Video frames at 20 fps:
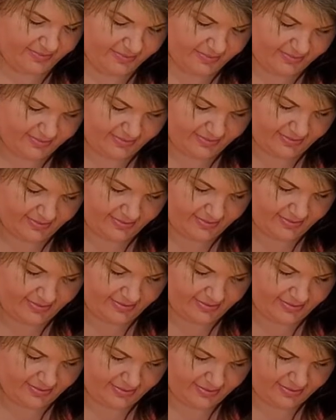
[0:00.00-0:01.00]

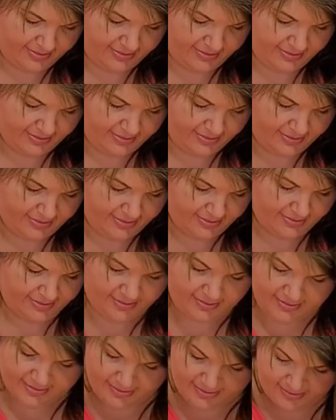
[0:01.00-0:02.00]

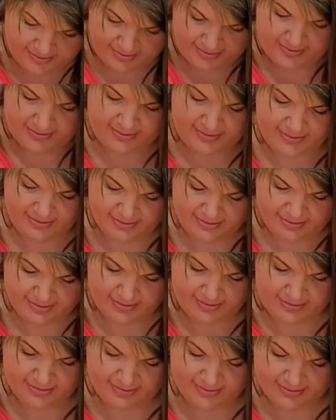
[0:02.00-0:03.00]

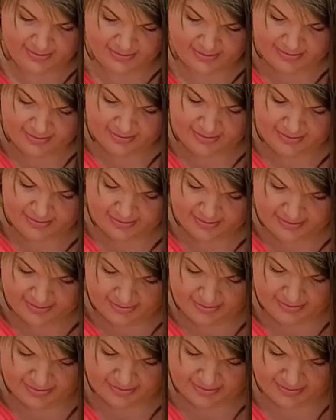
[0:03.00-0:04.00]

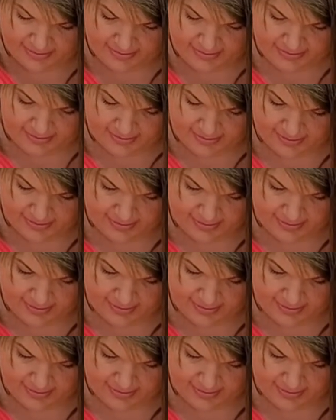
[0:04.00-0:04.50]
(no one is talking)